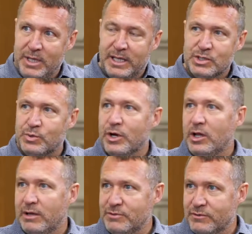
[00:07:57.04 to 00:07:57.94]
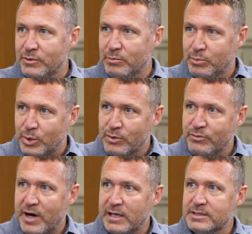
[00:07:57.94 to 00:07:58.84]
because we all have different
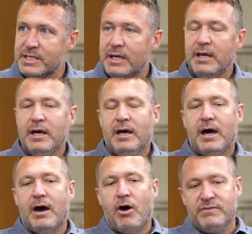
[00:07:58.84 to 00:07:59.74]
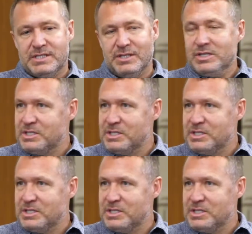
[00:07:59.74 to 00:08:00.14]
profiles. Obviously,